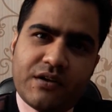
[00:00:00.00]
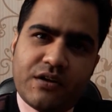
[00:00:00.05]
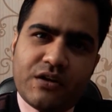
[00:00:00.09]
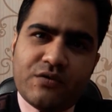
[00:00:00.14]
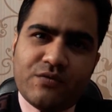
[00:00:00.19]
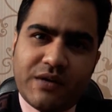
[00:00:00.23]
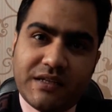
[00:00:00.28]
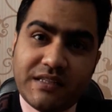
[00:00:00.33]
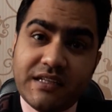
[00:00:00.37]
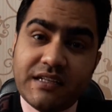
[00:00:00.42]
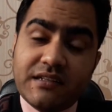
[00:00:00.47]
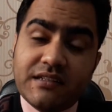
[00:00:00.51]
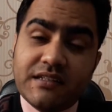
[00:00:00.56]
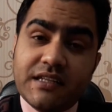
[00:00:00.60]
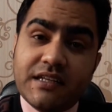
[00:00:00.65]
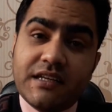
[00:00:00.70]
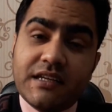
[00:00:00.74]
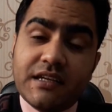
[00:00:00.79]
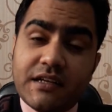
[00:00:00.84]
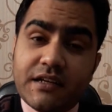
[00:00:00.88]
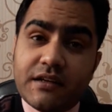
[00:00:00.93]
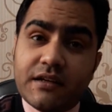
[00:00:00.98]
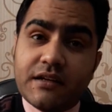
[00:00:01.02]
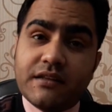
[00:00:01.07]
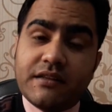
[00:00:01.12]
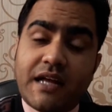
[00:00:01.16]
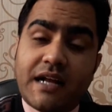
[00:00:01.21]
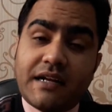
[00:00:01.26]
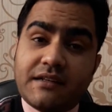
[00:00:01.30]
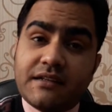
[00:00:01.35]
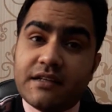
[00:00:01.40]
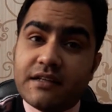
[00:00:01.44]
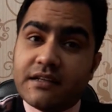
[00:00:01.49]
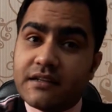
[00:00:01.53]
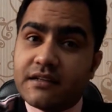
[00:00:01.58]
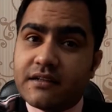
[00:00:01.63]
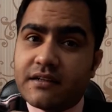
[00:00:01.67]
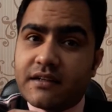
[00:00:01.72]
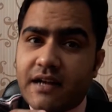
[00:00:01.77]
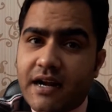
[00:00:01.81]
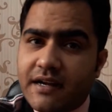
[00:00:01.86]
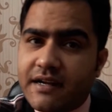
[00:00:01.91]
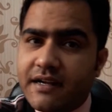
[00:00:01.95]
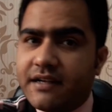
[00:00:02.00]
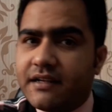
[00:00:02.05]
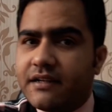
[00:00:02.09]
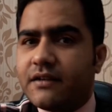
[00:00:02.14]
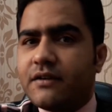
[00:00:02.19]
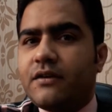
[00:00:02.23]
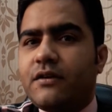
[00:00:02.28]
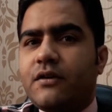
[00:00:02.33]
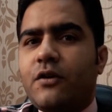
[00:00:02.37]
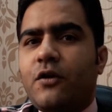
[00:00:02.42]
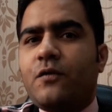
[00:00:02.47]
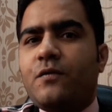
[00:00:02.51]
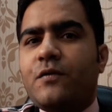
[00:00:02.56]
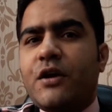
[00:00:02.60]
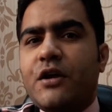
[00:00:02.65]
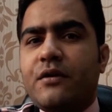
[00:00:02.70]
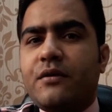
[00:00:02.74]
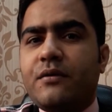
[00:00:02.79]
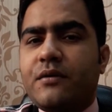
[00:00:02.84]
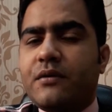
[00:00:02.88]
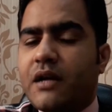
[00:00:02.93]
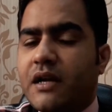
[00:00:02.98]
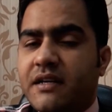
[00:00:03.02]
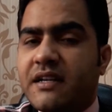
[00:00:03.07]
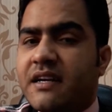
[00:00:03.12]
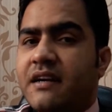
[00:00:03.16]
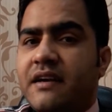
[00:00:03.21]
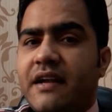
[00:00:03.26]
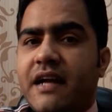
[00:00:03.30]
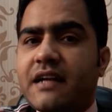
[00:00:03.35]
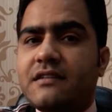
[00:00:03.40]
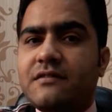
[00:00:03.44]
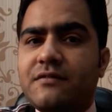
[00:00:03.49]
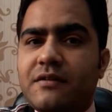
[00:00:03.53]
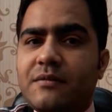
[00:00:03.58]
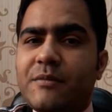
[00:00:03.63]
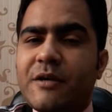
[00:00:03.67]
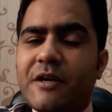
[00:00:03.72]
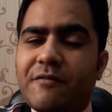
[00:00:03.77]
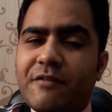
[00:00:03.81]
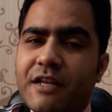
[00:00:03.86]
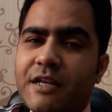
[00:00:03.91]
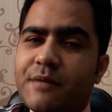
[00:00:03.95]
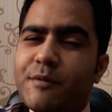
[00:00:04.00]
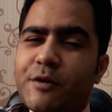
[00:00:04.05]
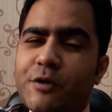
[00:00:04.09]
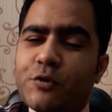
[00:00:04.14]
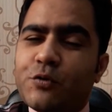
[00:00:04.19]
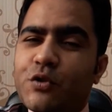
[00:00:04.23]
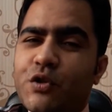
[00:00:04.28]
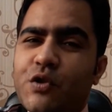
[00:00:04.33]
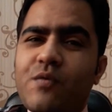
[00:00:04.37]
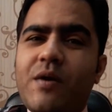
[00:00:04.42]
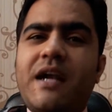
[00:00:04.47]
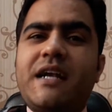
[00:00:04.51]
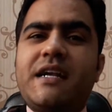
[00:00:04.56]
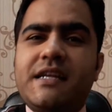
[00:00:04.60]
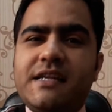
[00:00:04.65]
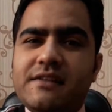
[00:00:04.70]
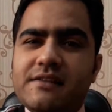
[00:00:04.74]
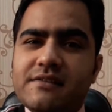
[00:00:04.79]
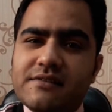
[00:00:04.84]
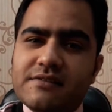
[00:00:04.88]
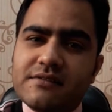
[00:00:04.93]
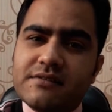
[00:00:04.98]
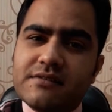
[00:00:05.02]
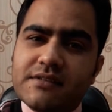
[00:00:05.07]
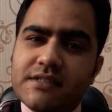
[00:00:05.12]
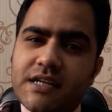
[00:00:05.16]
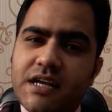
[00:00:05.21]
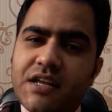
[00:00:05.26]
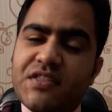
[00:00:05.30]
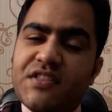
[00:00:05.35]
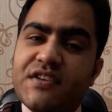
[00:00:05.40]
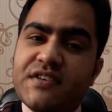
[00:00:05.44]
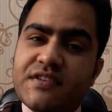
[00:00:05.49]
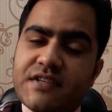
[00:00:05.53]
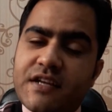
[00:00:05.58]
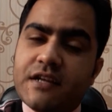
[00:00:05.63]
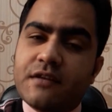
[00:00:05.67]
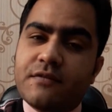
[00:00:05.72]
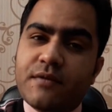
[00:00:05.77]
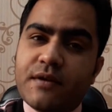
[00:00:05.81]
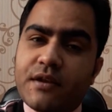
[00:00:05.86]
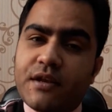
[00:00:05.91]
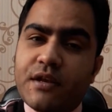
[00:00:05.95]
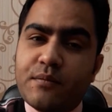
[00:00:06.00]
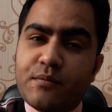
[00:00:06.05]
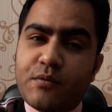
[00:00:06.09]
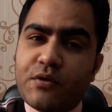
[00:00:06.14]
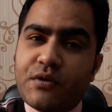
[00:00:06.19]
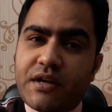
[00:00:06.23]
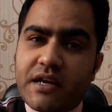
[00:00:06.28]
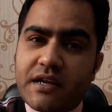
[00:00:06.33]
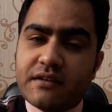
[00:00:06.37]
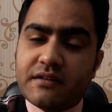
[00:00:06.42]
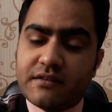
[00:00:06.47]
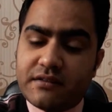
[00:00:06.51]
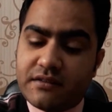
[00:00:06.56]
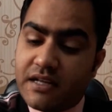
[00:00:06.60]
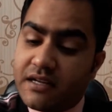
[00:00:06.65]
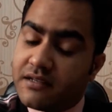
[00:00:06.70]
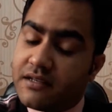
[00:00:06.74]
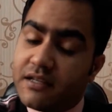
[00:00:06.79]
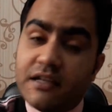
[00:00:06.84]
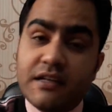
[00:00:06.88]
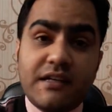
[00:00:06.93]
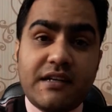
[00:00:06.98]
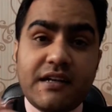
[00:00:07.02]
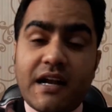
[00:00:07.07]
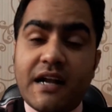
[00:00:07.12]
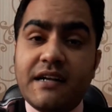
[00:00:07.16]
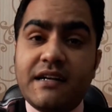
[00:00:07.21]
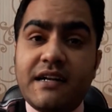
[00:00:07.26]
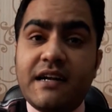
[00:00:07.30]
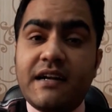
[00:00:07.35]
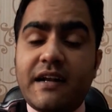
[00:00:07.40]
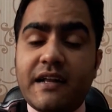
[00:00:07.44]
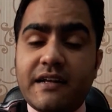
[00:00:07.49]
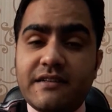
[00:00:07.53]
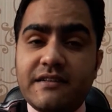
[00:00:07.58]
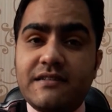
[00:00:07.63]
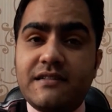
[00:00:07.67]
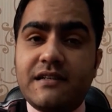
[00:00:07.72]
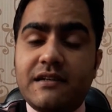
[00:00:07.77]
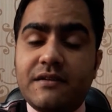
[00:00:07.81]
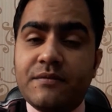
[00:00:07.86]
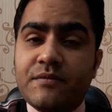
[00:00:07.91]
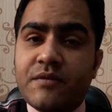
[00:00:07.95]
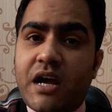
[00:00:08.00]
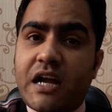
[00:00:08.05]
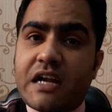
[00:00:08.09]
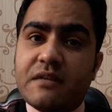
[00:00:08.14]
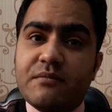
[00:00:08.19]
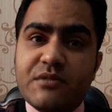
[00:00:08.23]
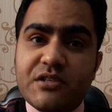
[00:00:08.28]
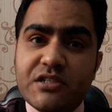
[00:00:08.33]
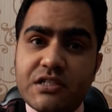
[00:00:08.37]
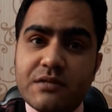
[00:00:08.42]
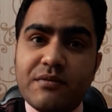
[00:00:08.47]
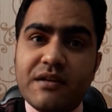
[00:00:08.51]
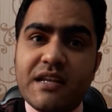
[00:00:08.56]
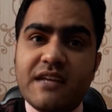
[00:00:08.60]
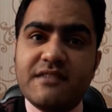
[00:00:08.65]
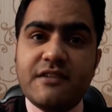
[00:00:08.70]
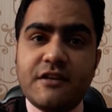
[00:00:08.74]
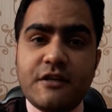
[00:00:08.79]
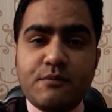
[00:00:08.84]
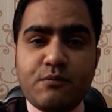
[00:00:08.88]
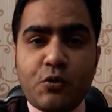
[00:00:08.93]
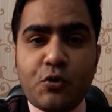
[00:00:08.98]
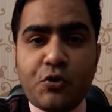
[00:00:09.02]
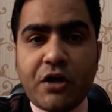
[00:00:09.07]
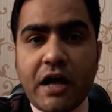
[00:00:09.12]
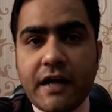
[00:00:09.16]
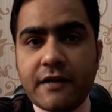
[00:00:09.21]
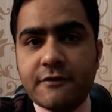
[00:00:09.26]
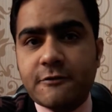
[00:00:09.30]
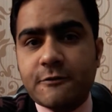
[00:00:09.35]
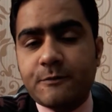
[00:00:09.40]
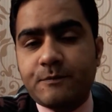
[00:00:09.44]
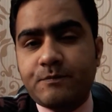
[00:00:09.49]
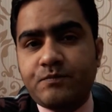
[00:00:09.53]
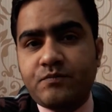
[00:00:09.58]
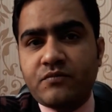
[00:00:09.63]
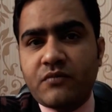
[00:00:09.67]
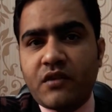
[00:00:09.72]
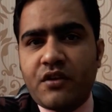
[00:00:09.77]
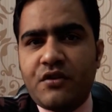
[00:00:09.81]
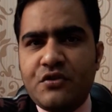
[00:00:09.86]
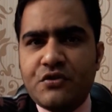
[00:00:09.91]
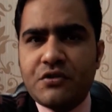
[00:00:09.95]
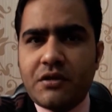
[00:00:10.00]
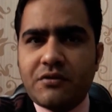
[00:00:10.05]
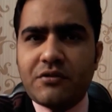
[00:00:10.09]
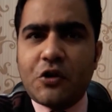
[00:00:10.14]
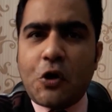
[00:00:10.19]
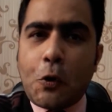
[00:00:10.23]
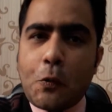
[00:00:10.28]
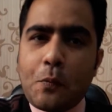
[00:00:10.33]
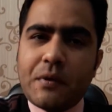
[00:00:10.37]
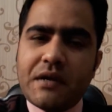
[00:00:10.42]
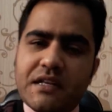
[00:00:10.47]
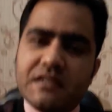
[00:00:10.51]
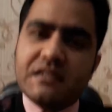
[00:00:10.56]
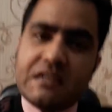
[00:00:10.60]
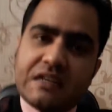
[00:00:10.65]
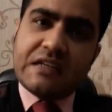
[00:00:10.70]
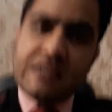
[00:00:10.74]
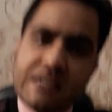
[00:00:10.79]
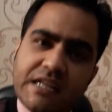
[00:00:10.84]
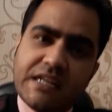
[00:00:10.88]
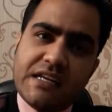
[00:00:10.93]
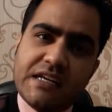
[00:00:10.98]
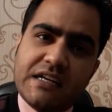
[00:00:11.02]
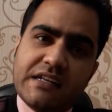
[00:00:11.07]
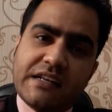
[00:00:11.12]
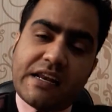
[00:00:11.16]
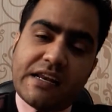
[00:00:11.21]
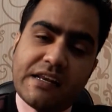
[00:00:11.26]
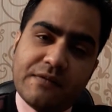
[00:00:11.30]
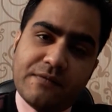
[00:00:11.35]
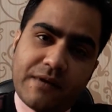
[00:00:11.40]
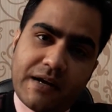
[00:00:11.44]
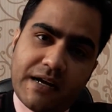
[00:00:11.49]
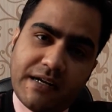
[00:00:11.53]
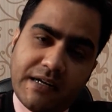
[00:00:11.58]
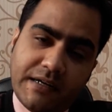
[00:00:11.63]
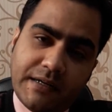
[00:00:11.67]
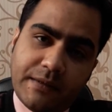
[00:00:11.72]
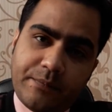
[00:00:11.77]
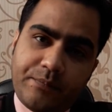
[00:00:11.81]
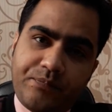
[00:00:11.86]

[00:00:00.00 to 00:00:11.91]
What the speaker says: whether that credit of entry tax will be available to the VAT dealers in the states where entry tax is admissible as an input tax. Now the government has clearly clarified.